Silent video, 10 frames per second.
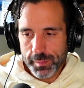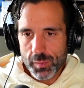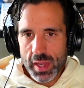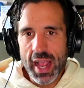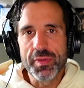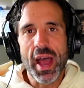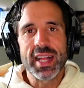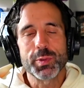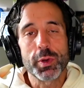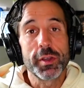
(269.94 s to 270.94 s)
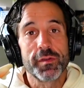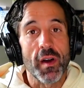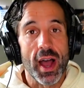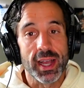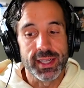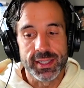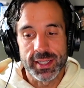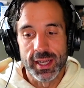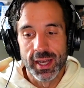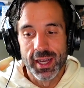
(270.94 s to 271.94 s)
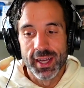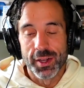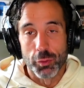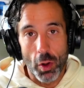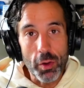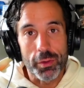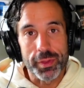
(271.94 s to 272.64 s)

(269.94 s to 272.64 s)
And that's where you find growth.